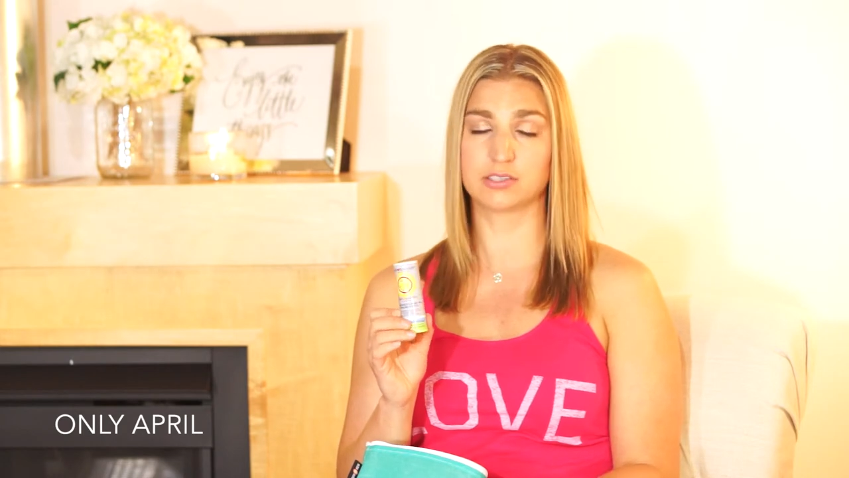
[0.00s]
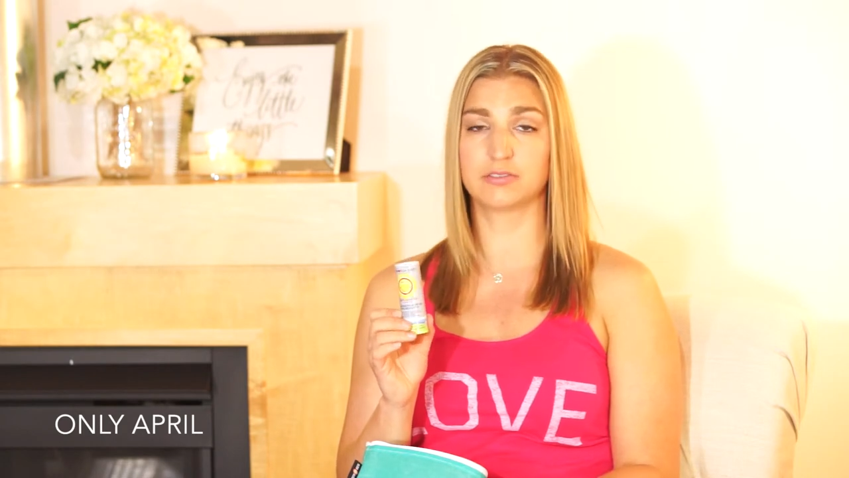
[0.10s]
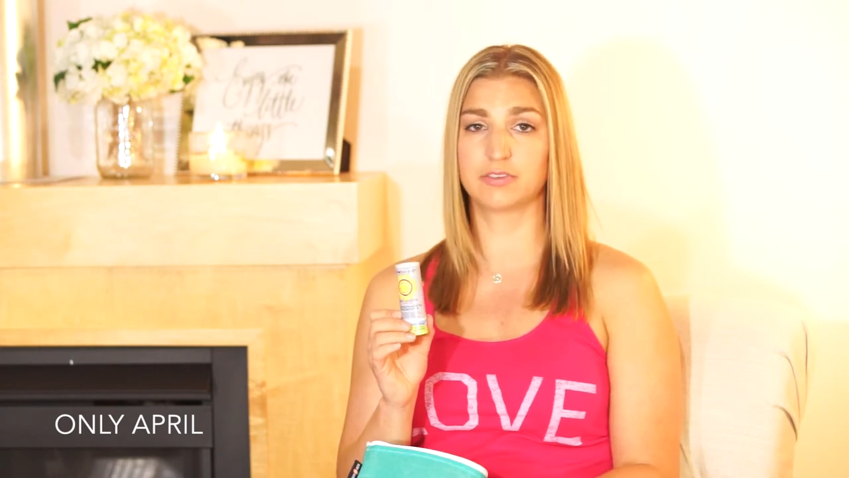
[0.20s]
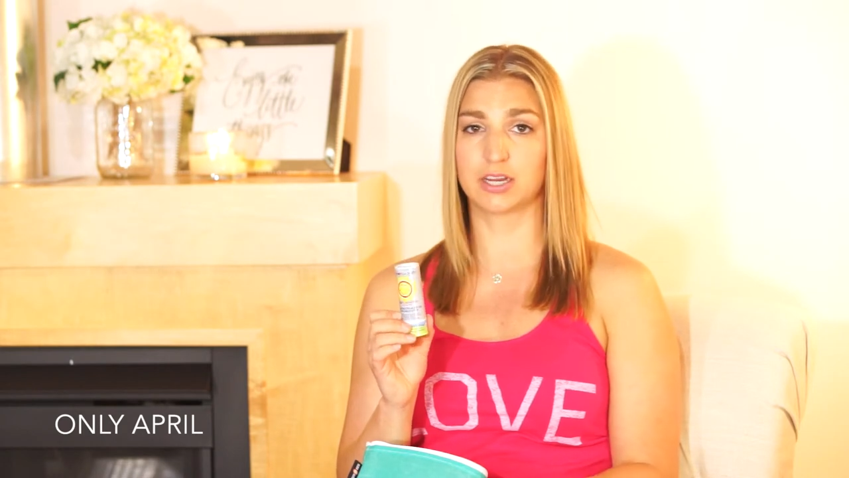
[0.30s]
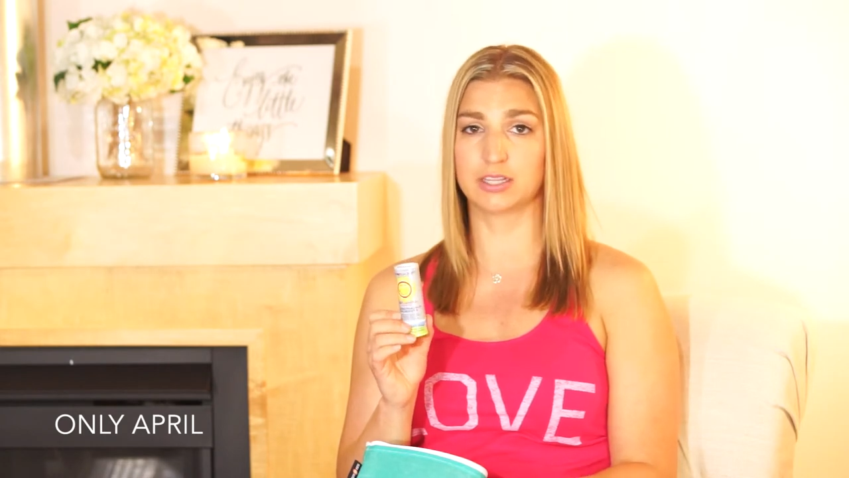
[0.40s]
so
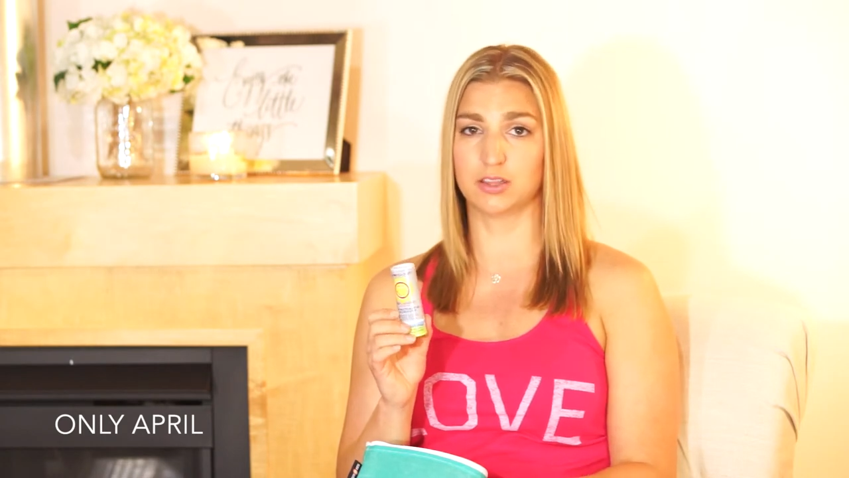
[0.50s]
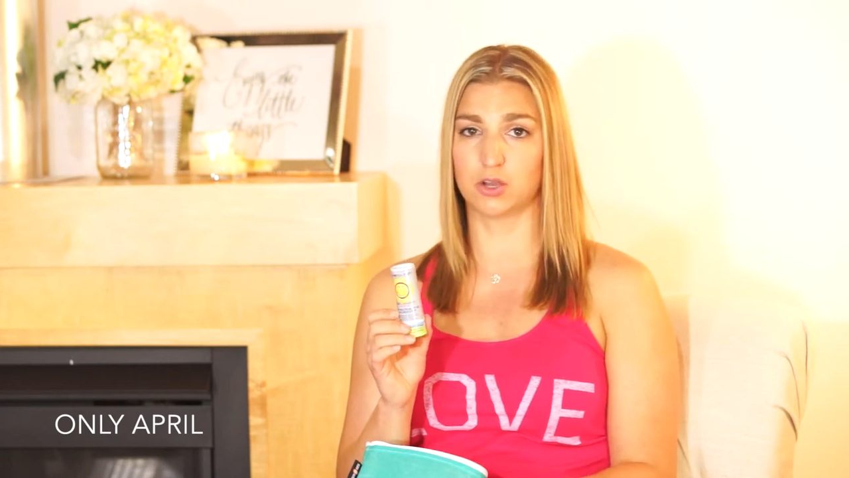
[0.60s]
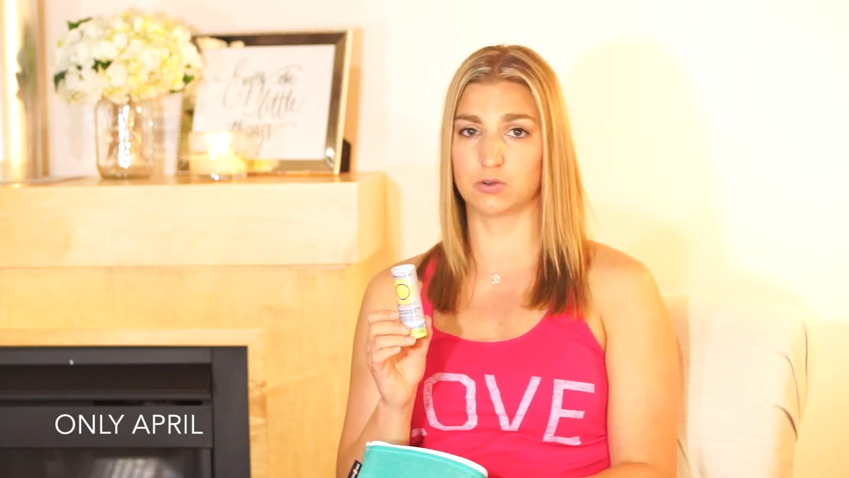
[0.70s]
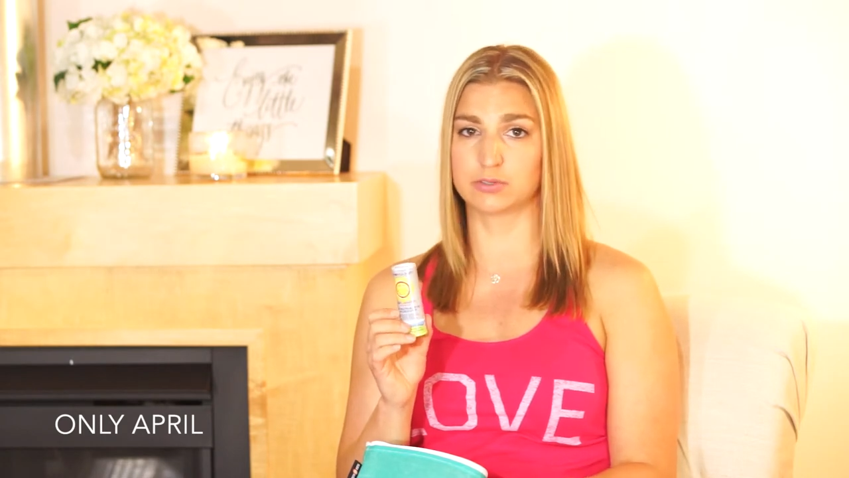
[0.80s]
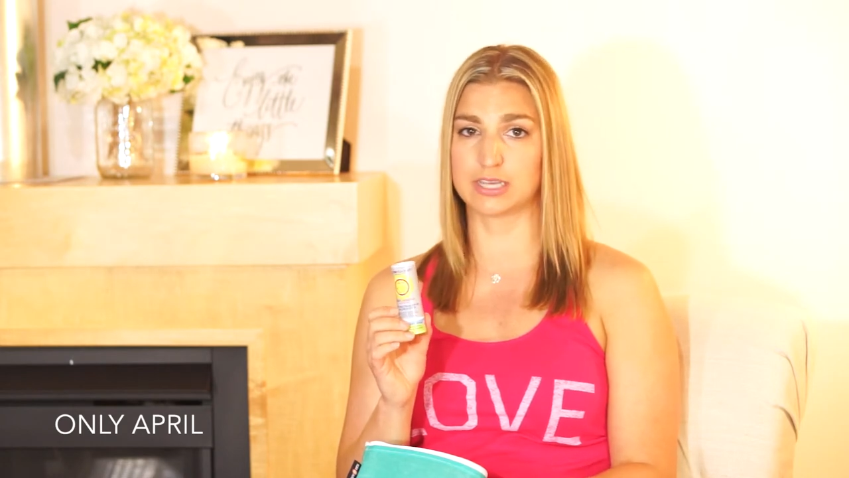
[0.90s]
very
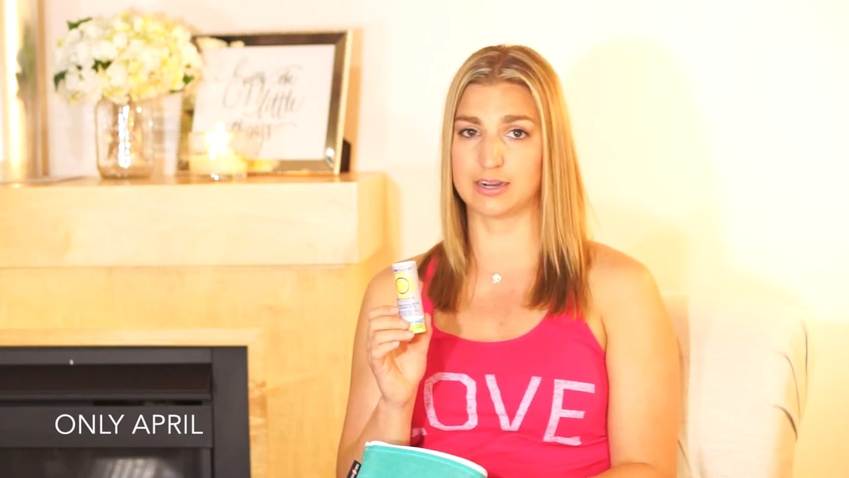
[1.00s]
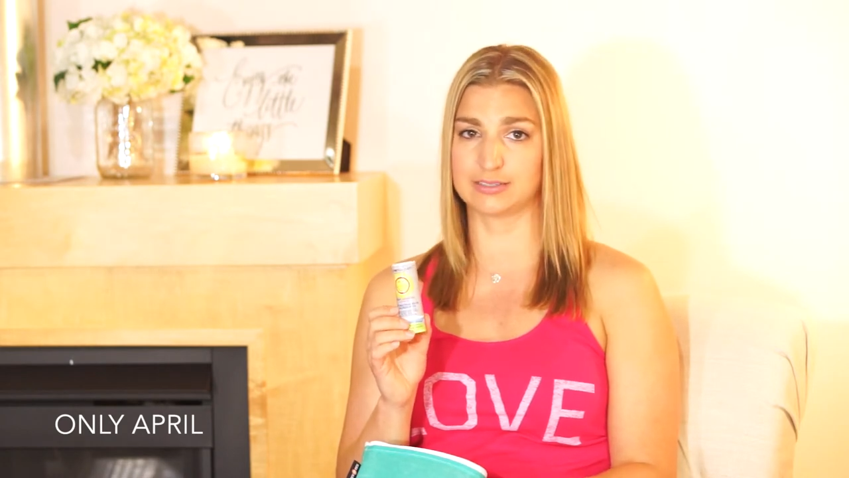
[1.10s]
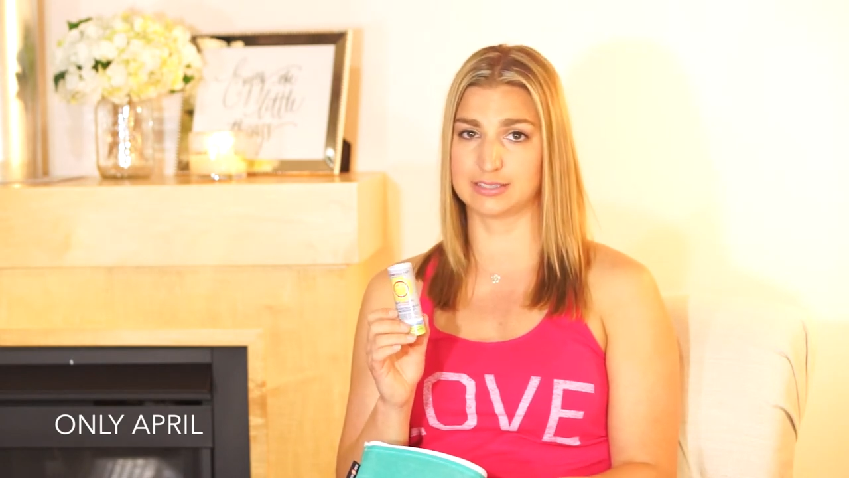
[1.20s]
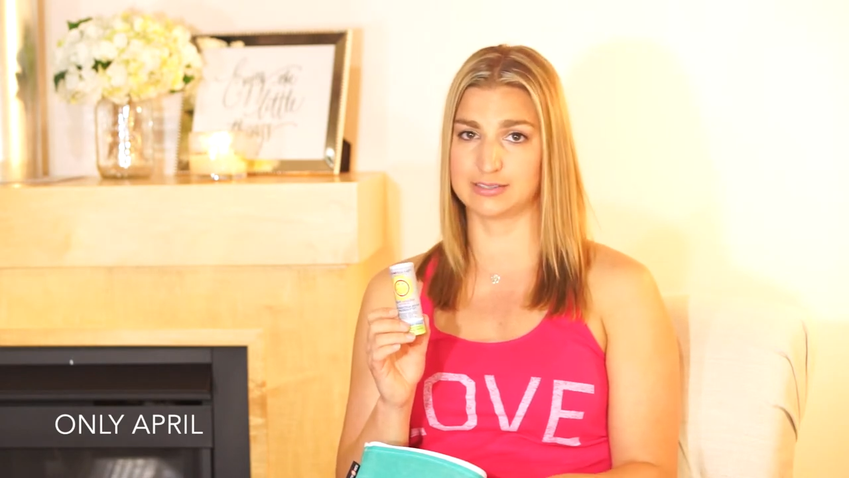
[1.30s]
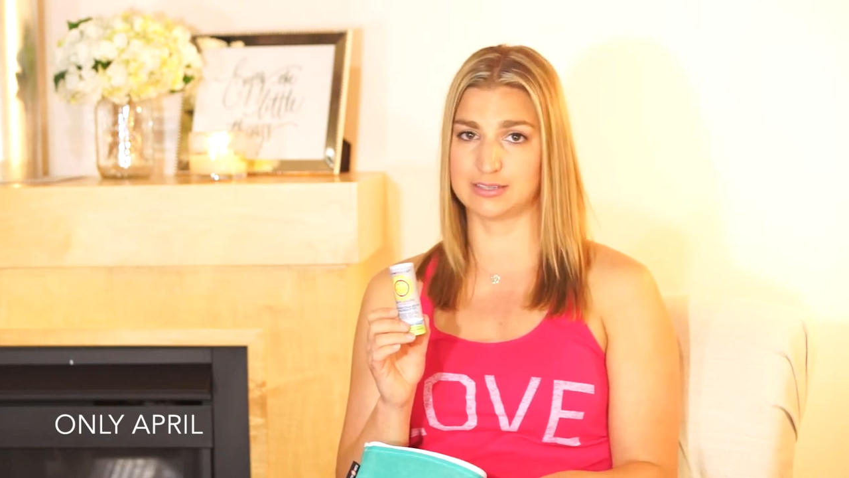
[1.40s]
low
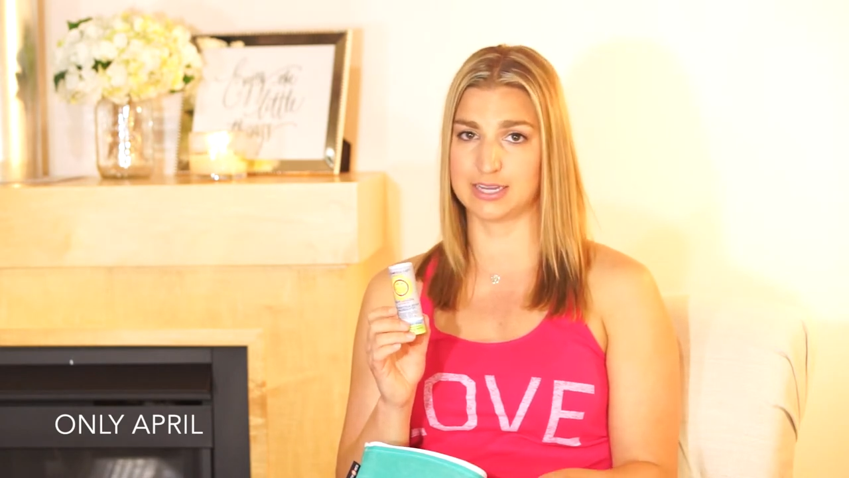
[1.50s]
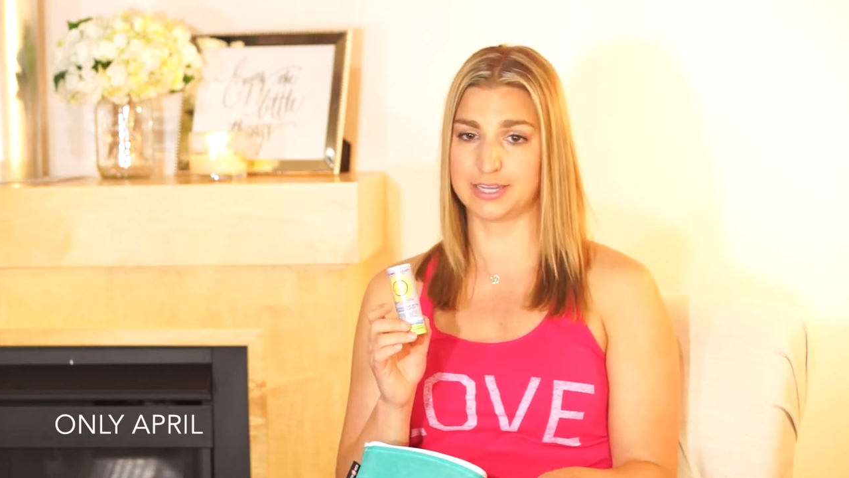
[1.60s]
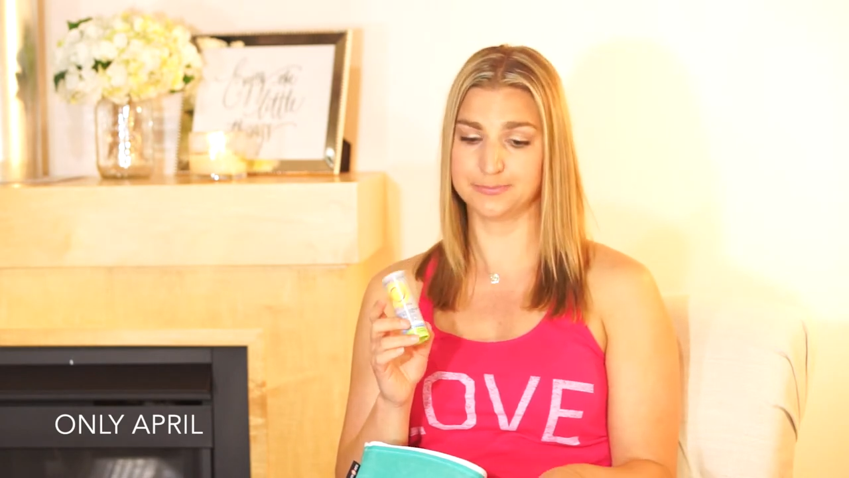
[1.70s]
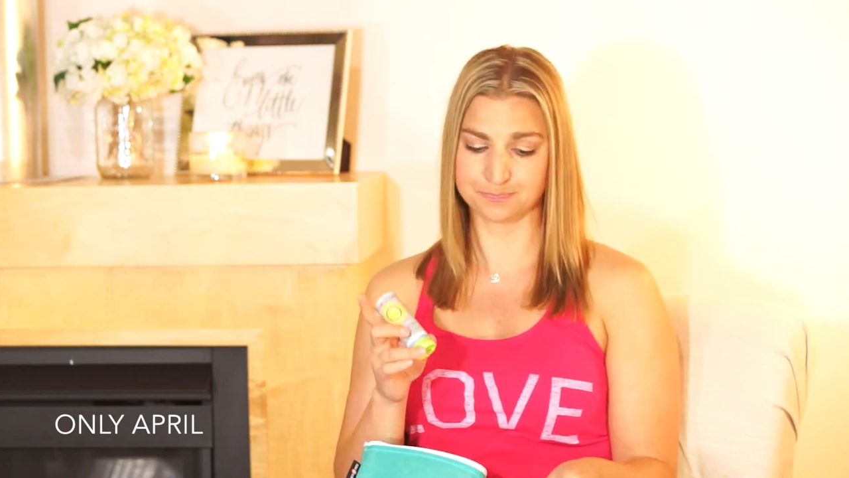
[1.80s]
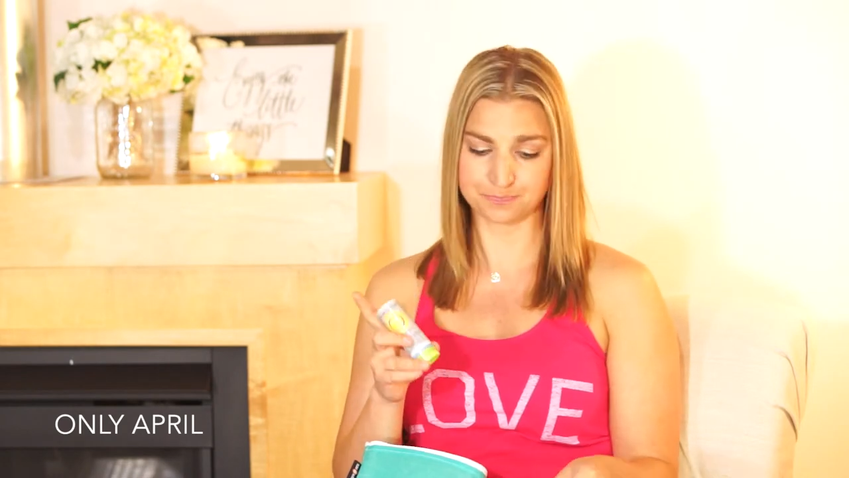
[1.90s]

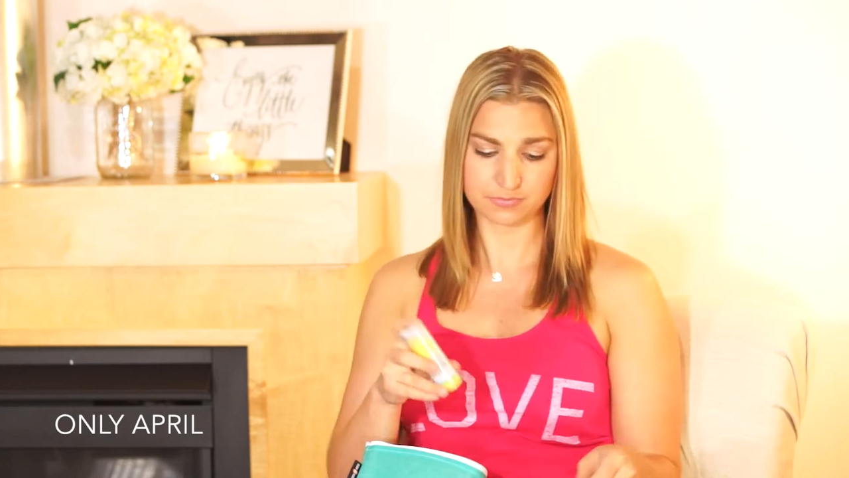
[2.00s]
toxicity,